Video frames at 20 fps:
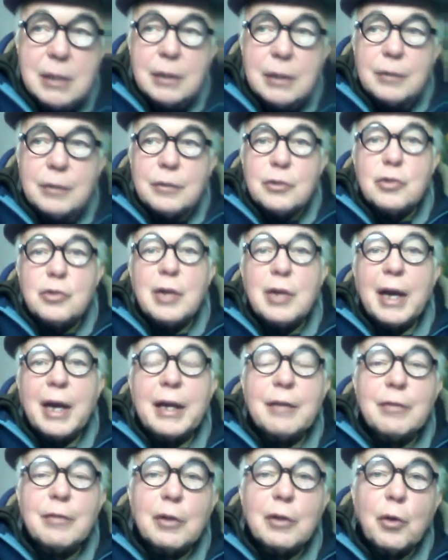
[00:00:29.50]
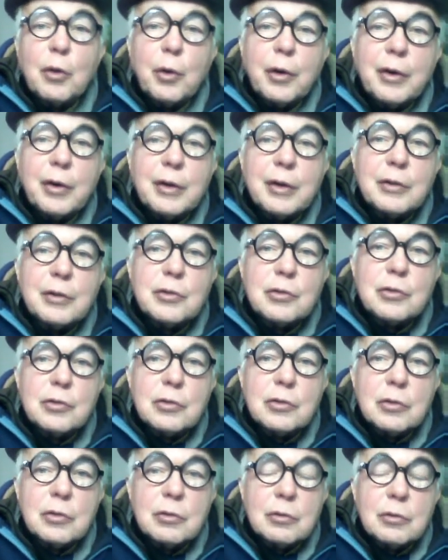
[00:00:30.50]
the sign of Aquarius,
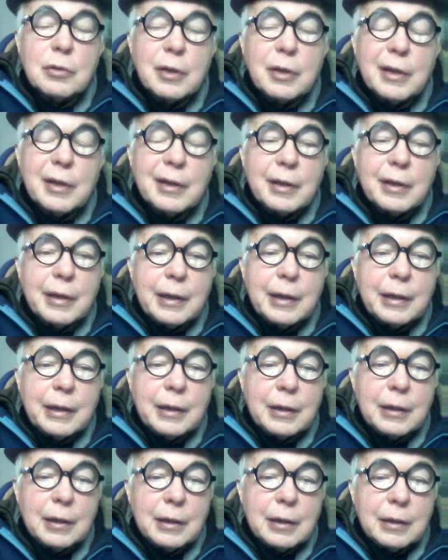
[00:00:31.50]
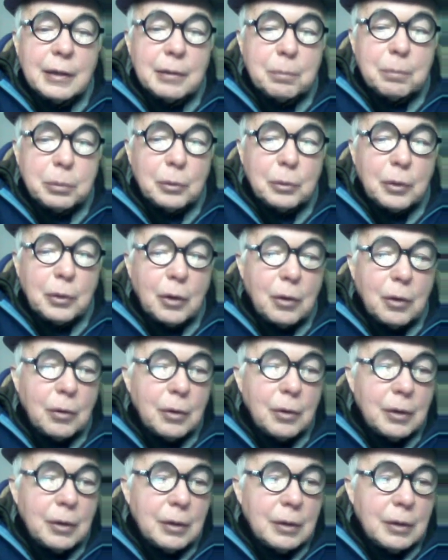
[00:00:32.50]
uh, and, and uh, Pluto.